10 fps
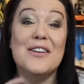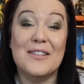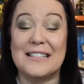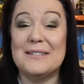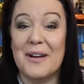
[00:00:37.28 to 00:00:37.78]

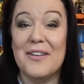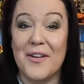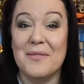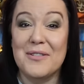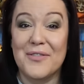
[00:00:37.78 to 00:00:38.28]
looked at my
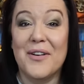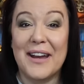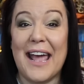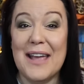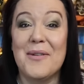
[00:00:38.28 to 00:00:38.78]
phone before
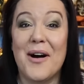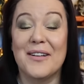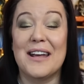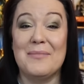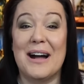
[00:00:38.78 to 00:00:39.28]
I came
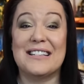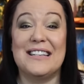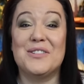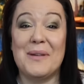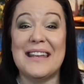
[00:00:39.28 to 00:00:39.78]
on, I'm
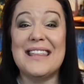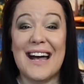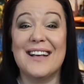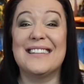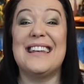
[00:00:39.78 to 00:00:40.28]
actually
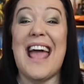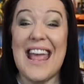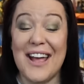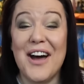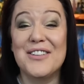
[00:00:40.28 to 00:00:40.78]

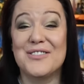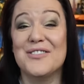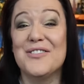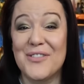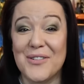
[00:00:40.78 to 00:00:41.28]

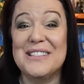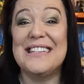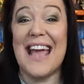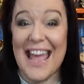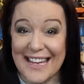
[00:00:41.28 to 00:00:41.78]

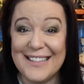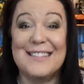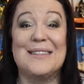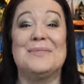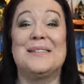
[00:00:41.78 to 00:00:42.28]
20,848
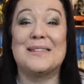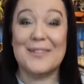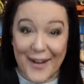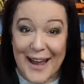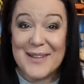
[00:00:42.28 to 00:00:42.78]

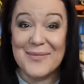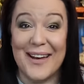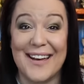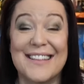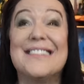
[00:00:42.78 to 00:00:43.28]

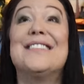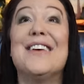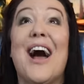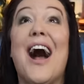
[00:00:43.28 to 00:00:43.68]
subscribers.